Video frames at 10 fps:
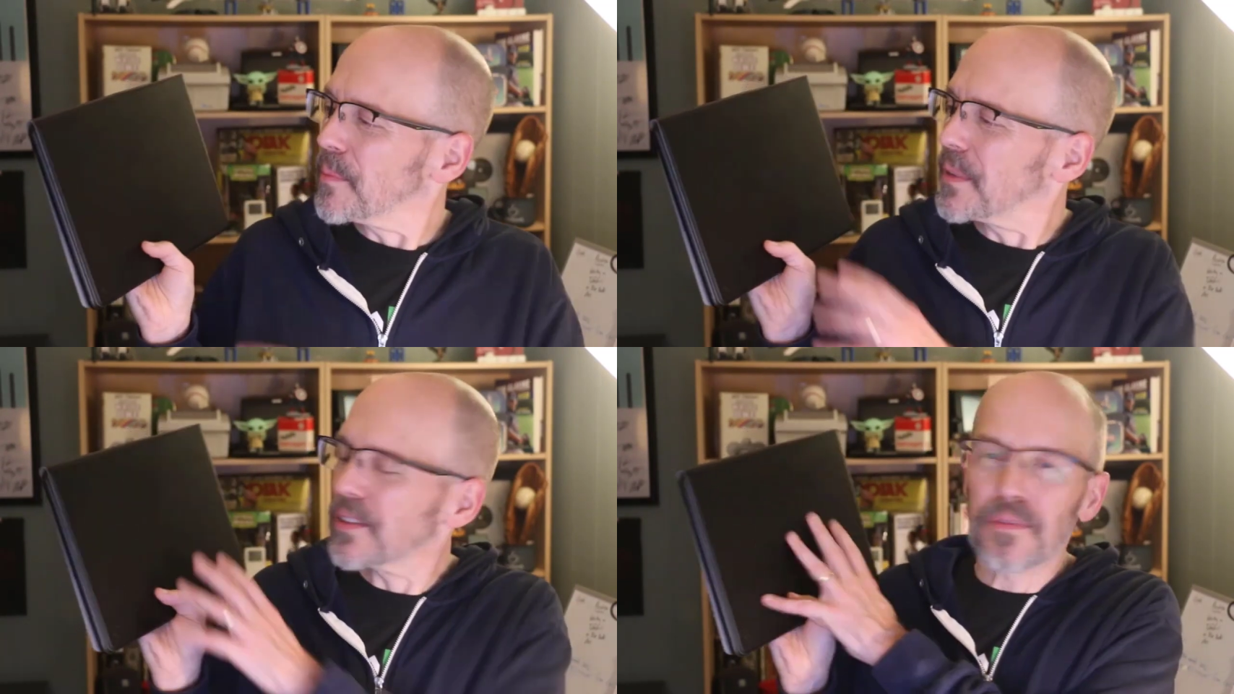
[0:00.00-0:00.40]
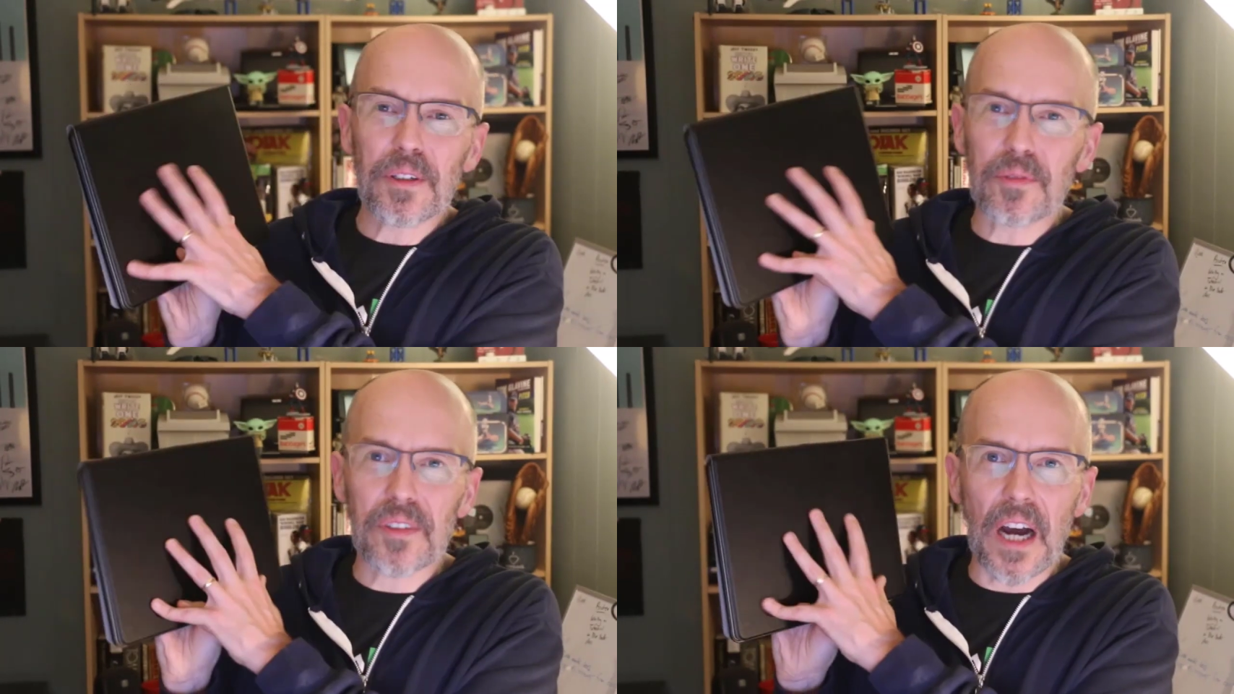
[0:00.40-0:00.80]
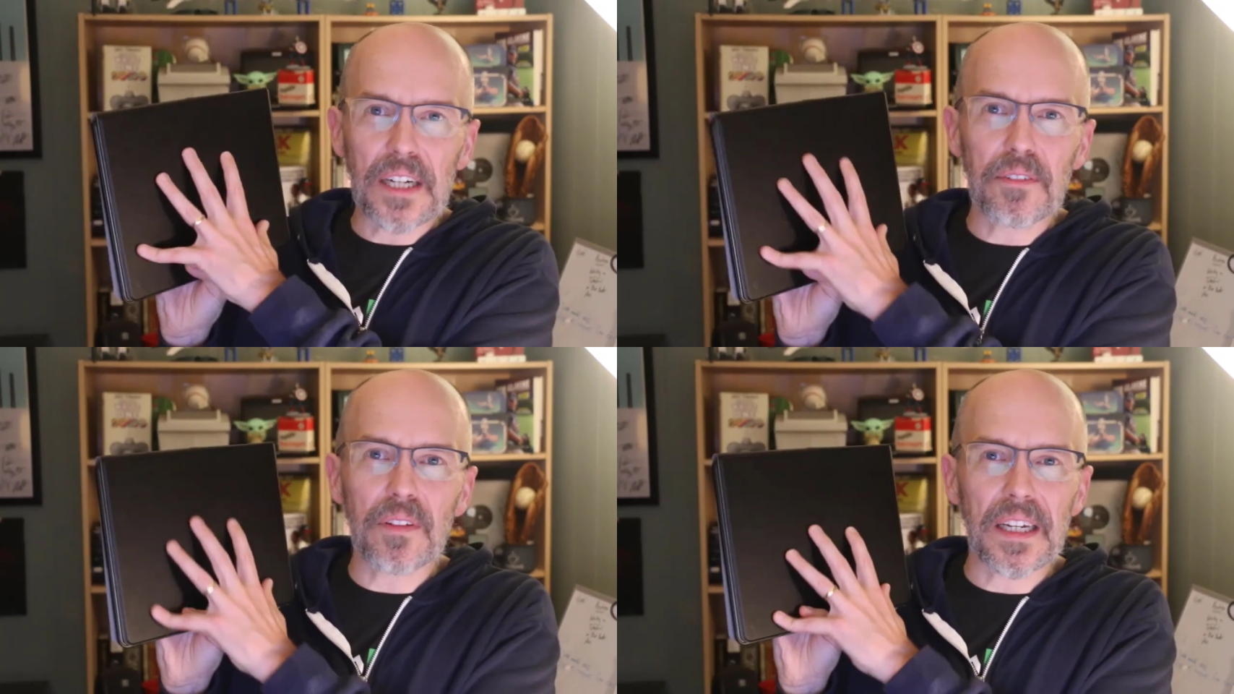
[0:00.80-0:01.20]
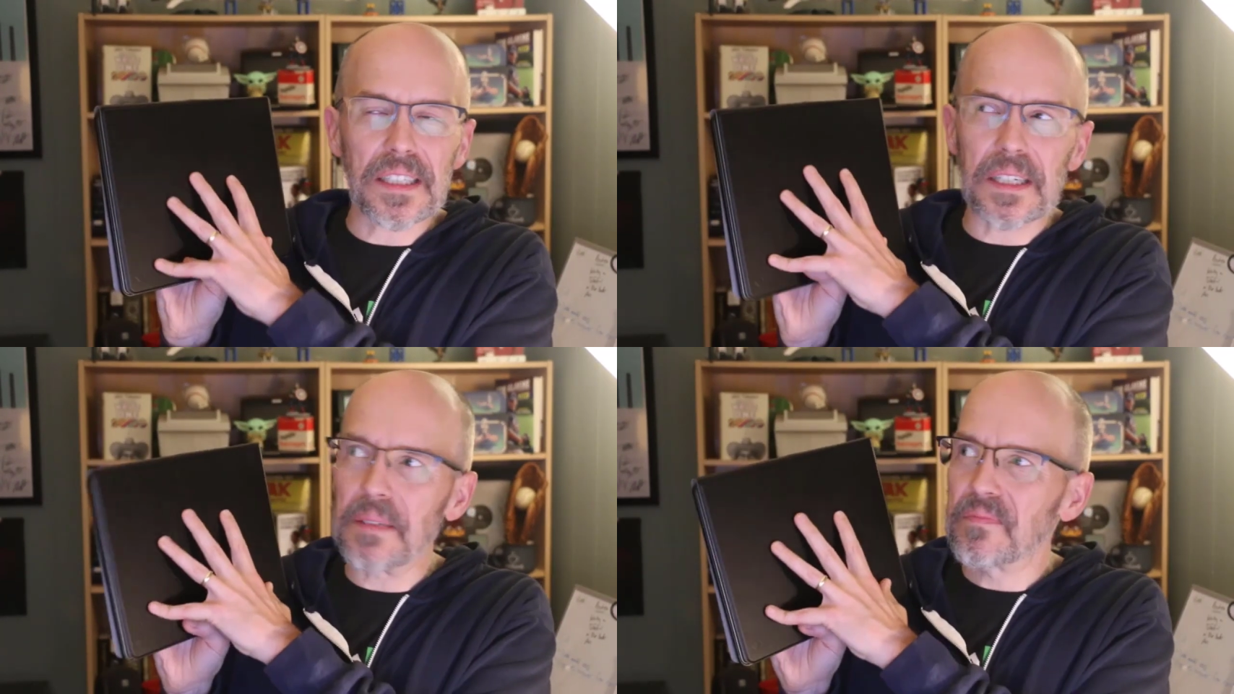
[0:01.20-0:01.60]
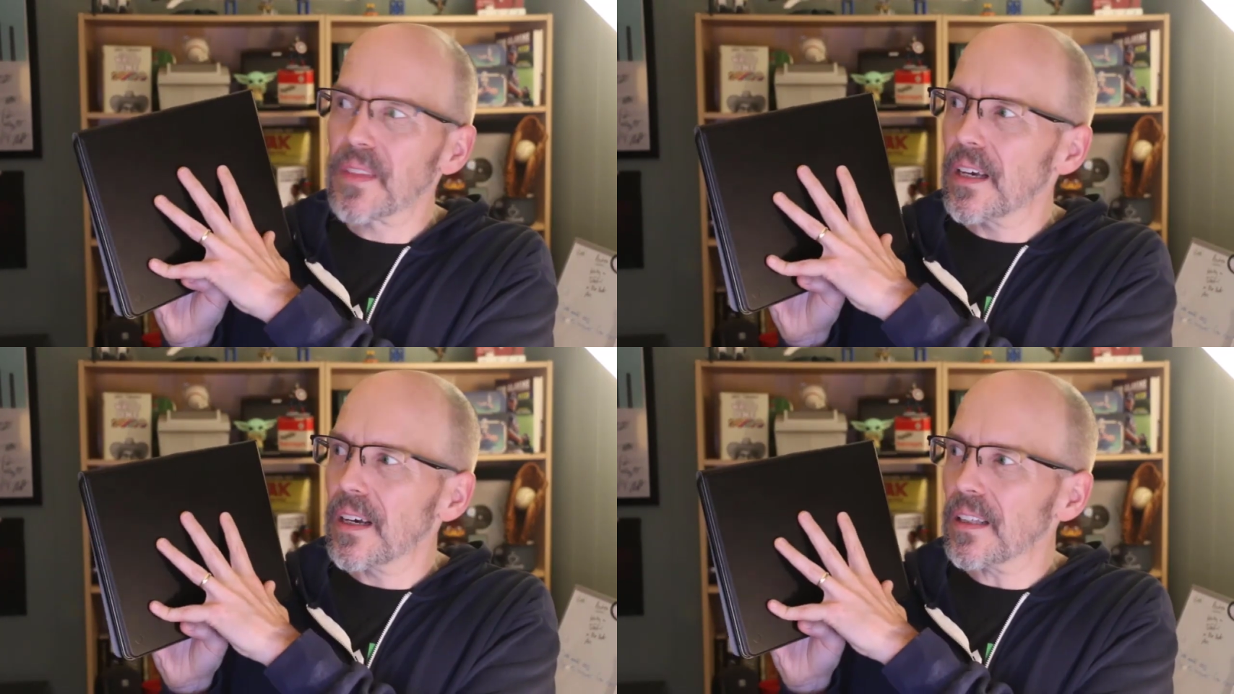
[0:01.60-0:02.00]
This feels kind of like a
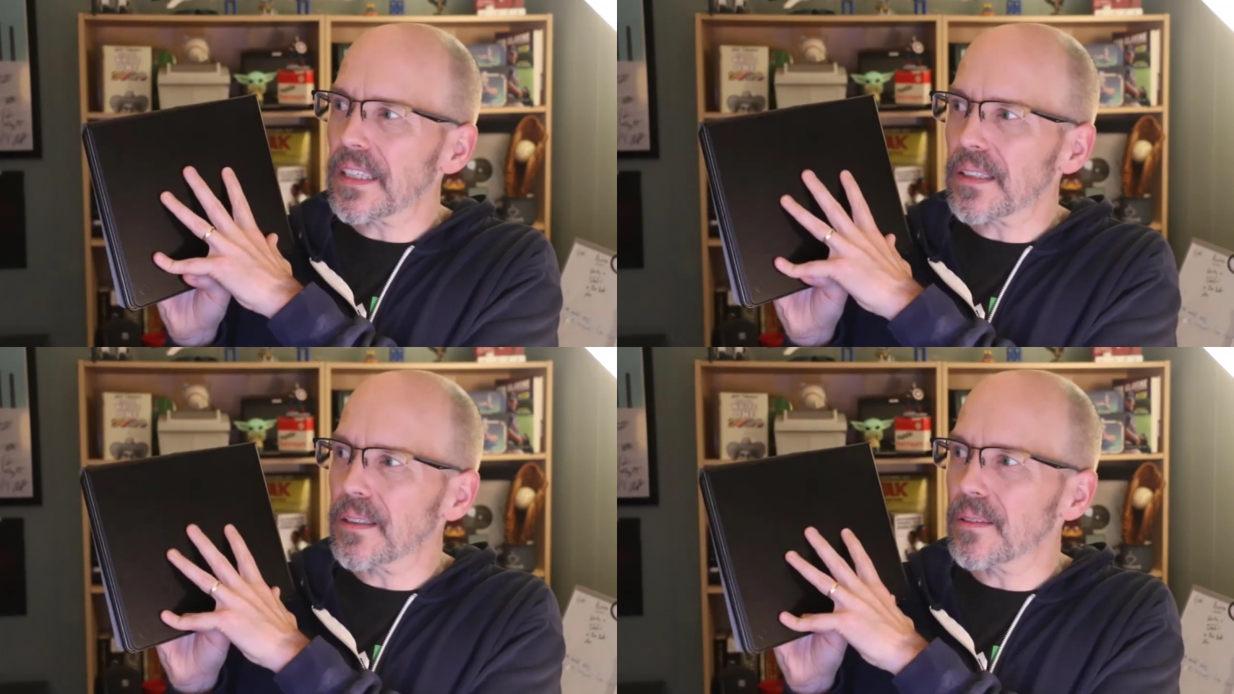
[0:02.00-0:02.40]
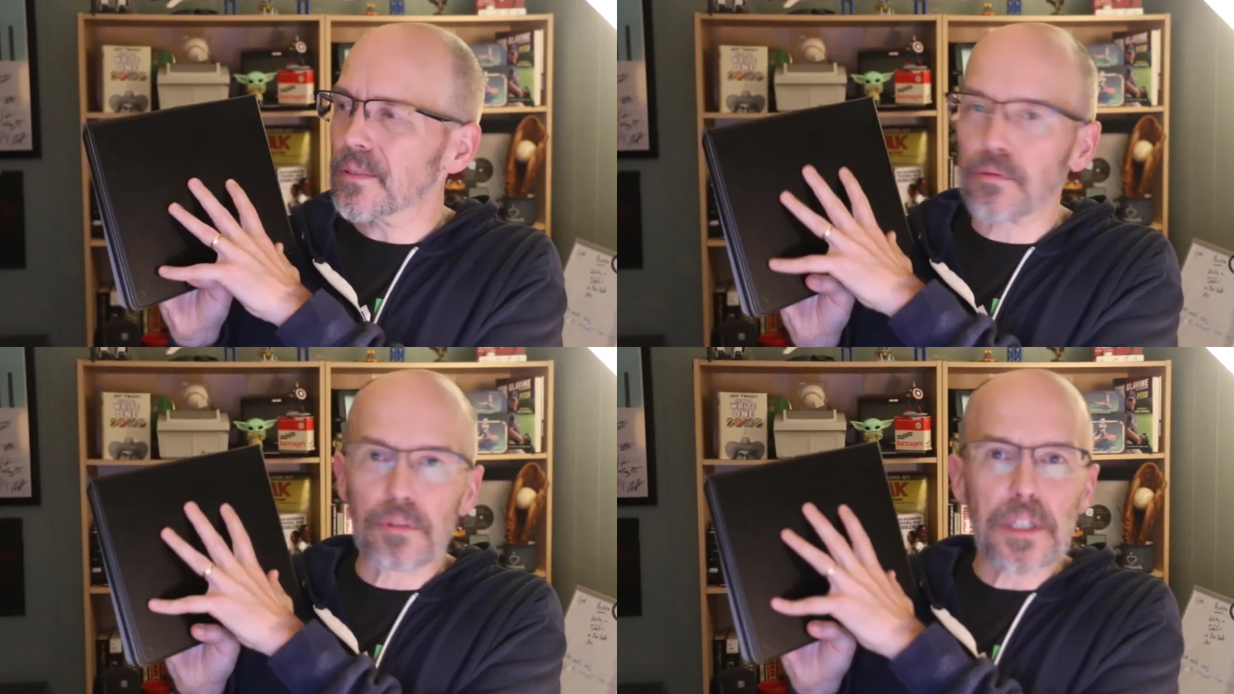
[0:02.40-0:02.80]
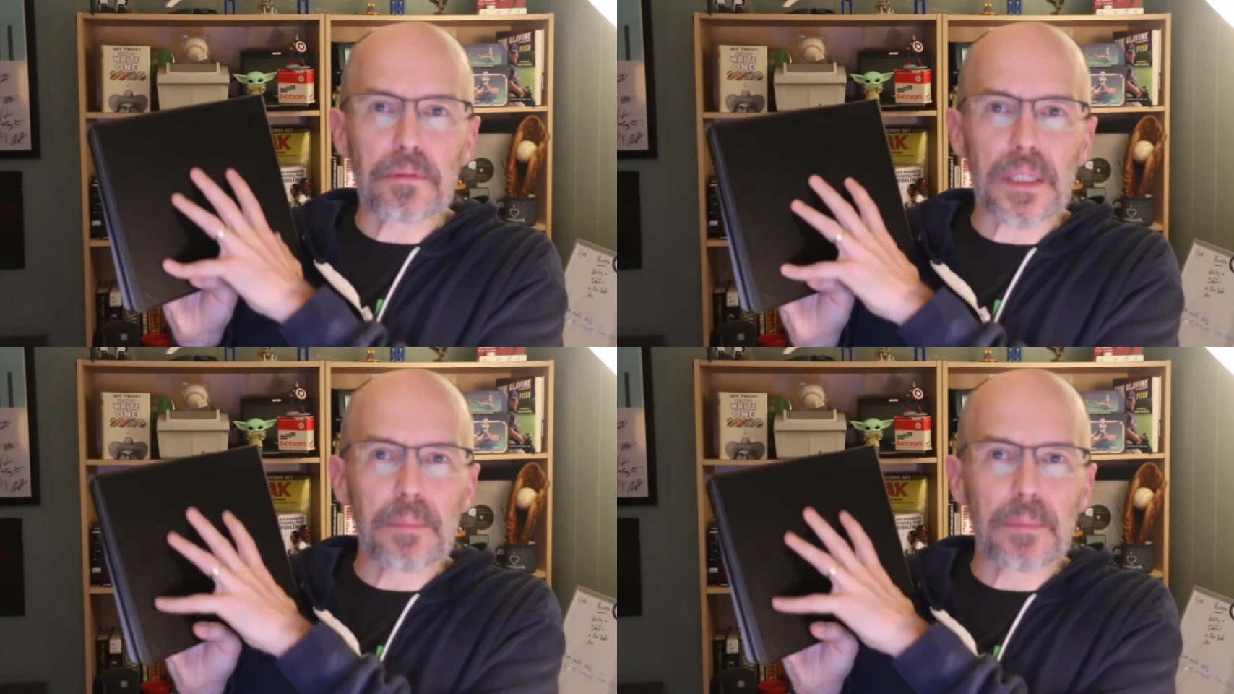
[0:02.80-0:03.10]
3-ring